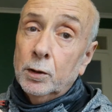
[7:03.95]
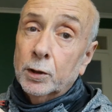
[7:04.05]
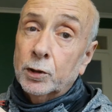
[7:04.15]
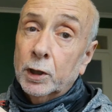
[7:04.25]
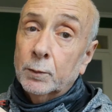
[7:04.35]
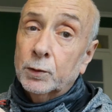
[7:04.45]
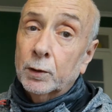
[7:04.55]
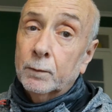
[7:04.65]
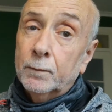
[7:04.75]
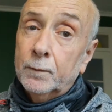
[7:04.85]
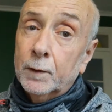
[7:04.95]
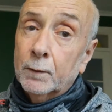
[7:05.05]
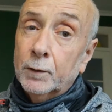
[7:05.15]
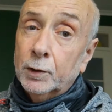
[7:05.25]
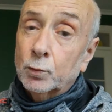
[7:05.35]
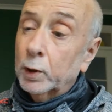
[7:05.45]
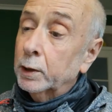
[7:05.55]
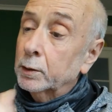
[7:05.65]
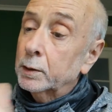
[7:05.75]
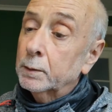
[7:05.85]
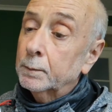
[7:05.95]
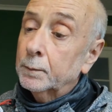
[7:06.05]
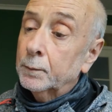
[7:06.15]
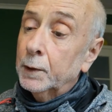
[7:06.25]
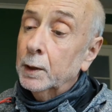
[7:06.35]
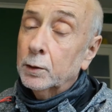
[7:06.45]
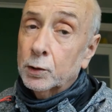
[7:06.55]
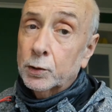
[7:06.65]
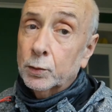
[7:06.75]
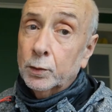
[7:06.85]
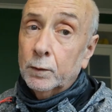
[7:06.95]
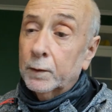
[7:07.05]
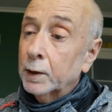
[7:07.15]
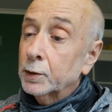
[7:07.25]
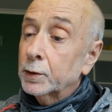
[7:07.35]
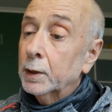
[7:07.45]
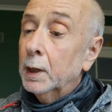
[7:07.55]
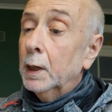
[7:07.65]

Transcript: shapes of these wings to suit your face.